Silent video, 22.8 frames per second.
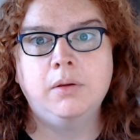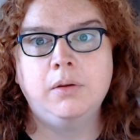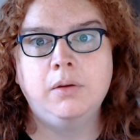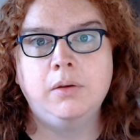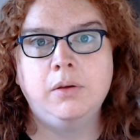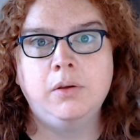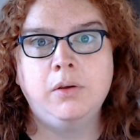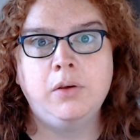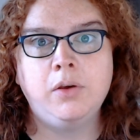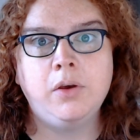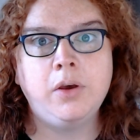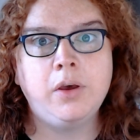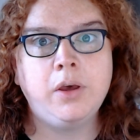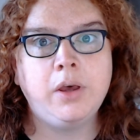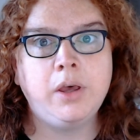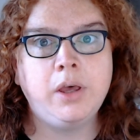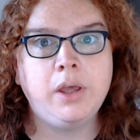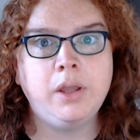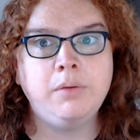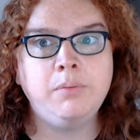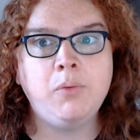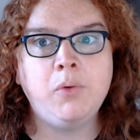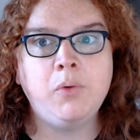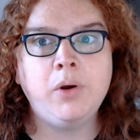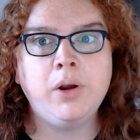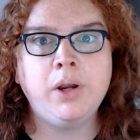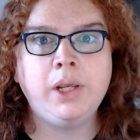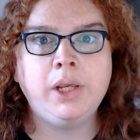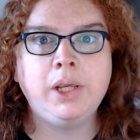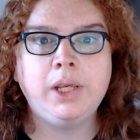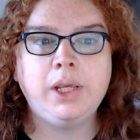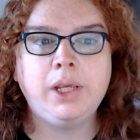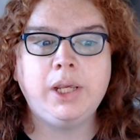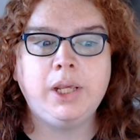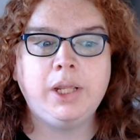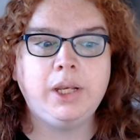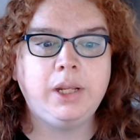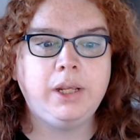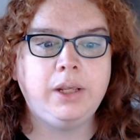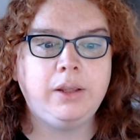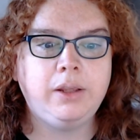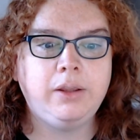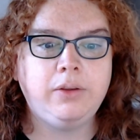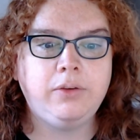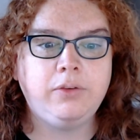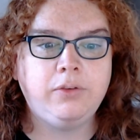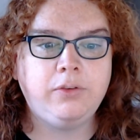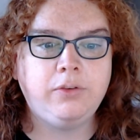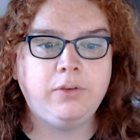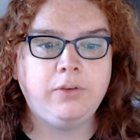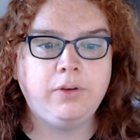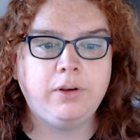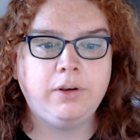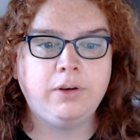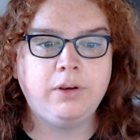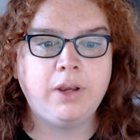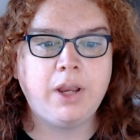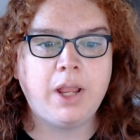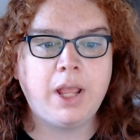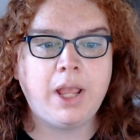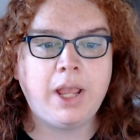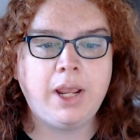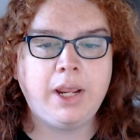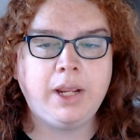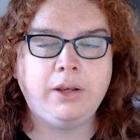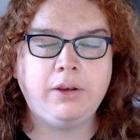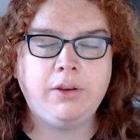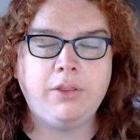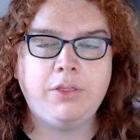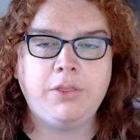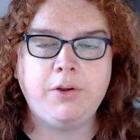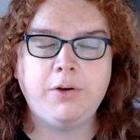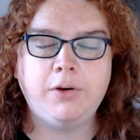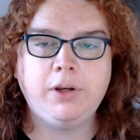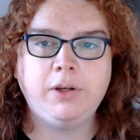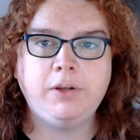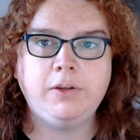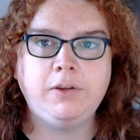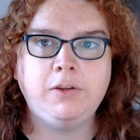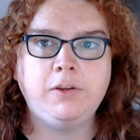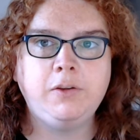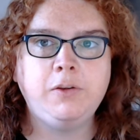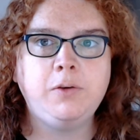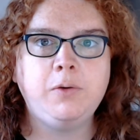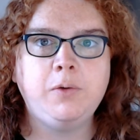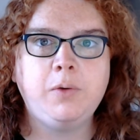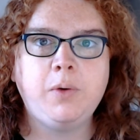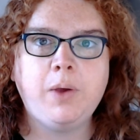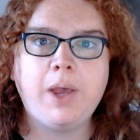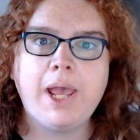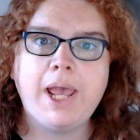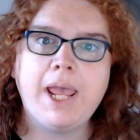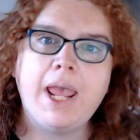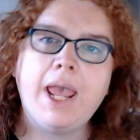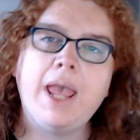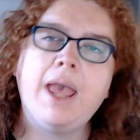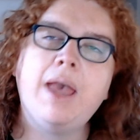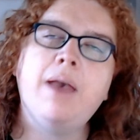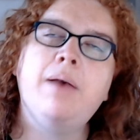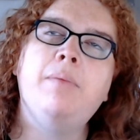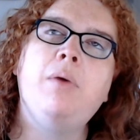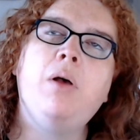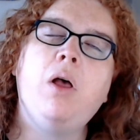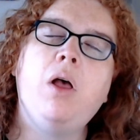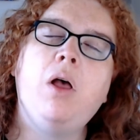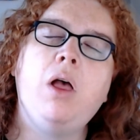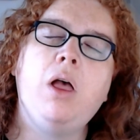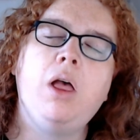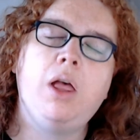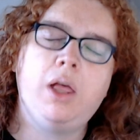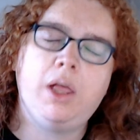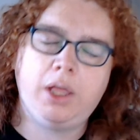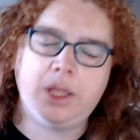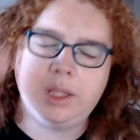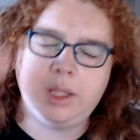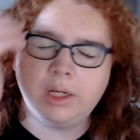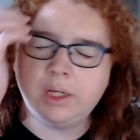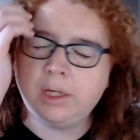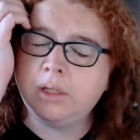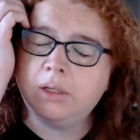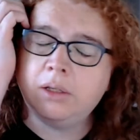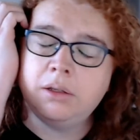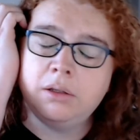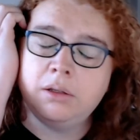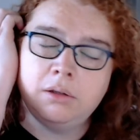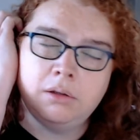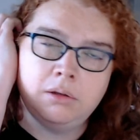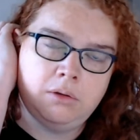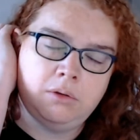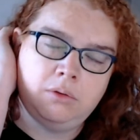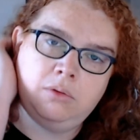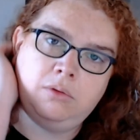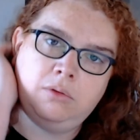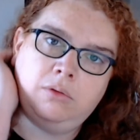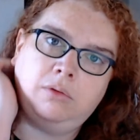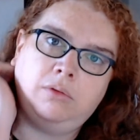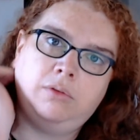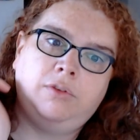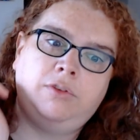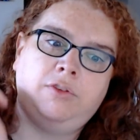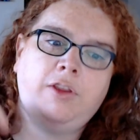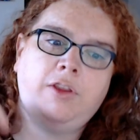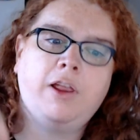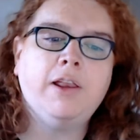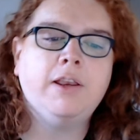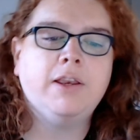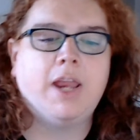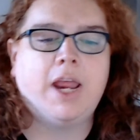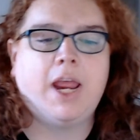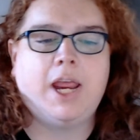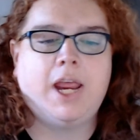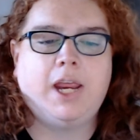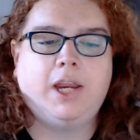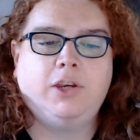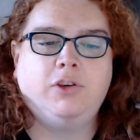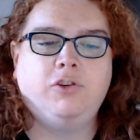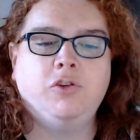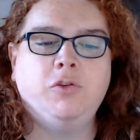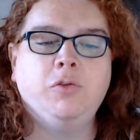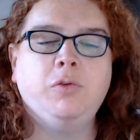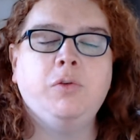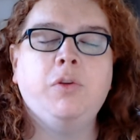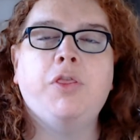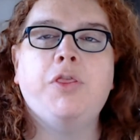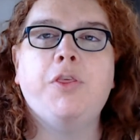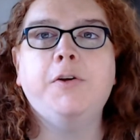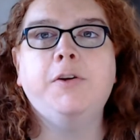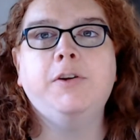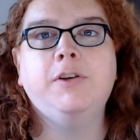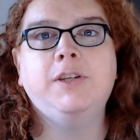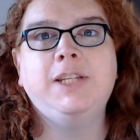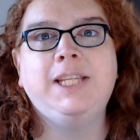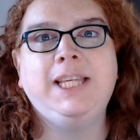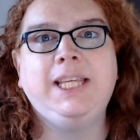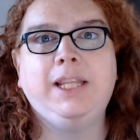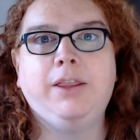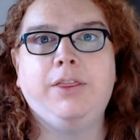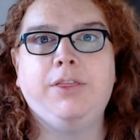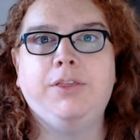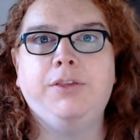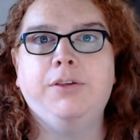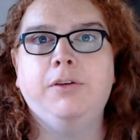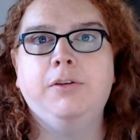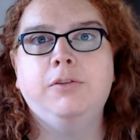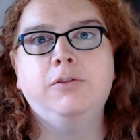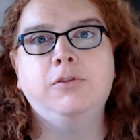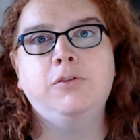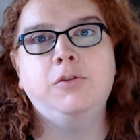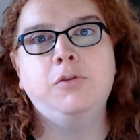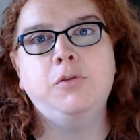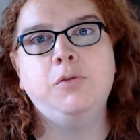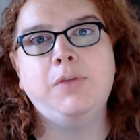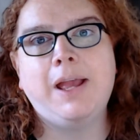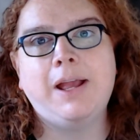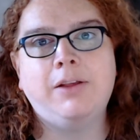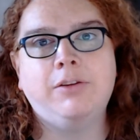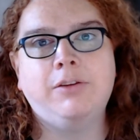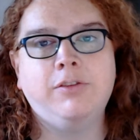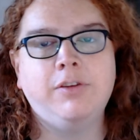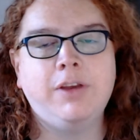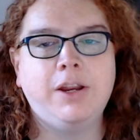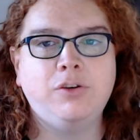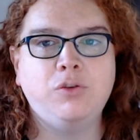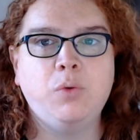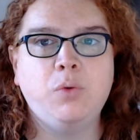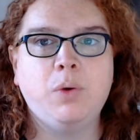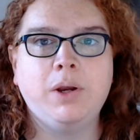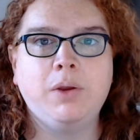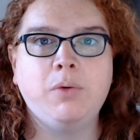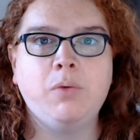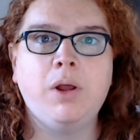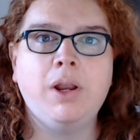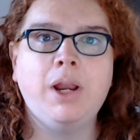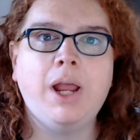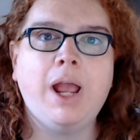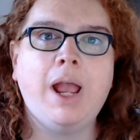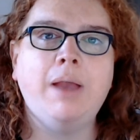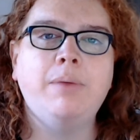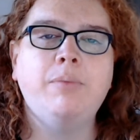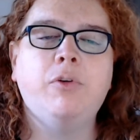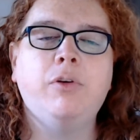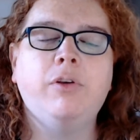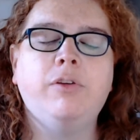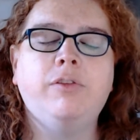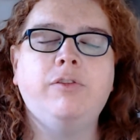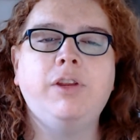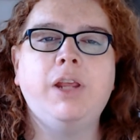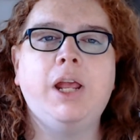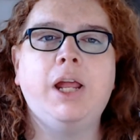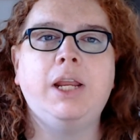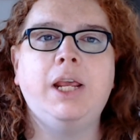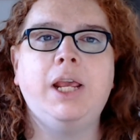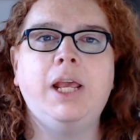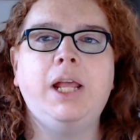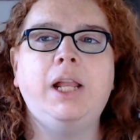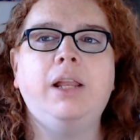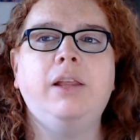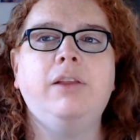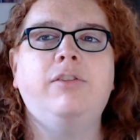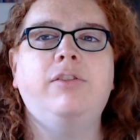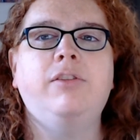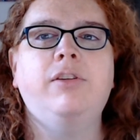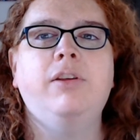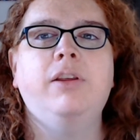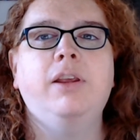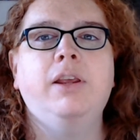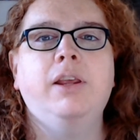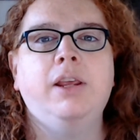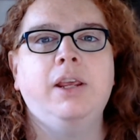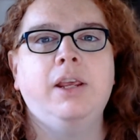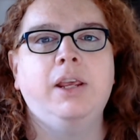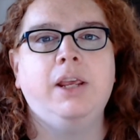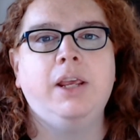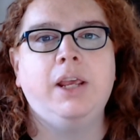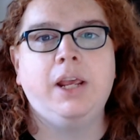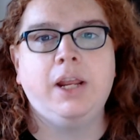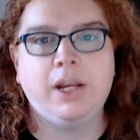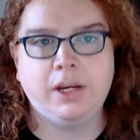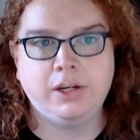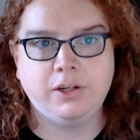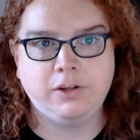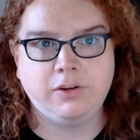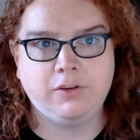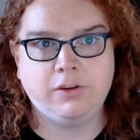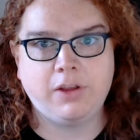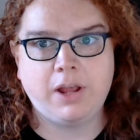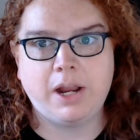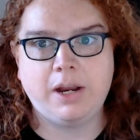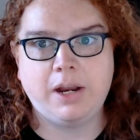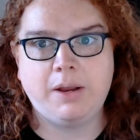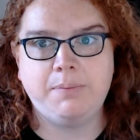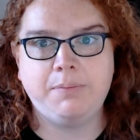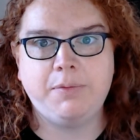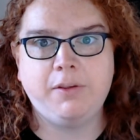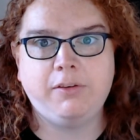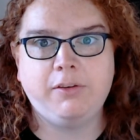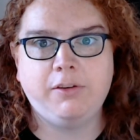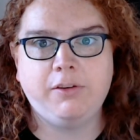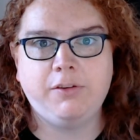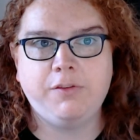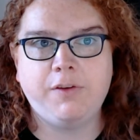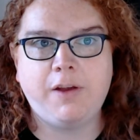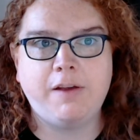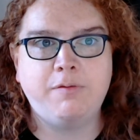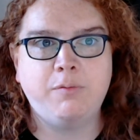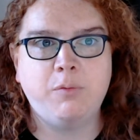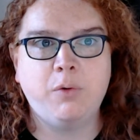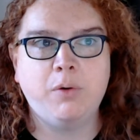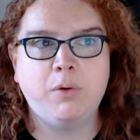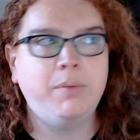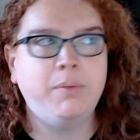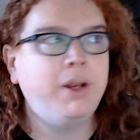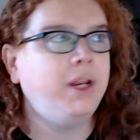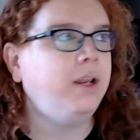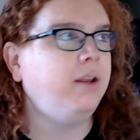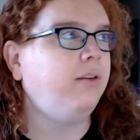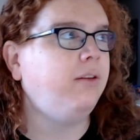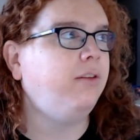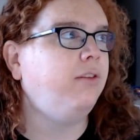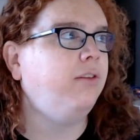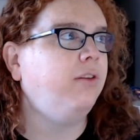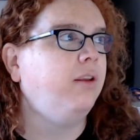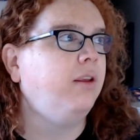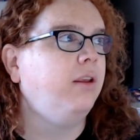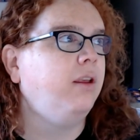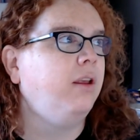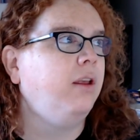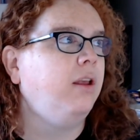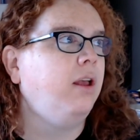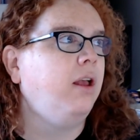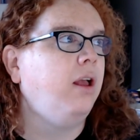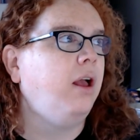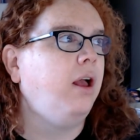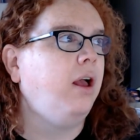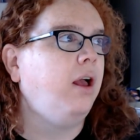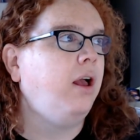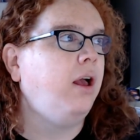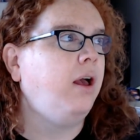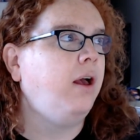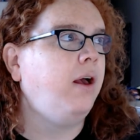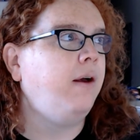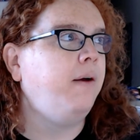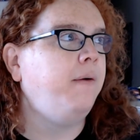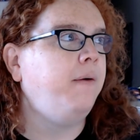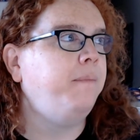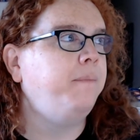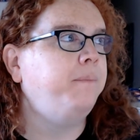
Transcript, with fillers: Good morning. It is 9:32 a.m. on Sunday, June 13th, 2021. I'm Christiana Ellis, and I just got up. This is five more minutes. Um,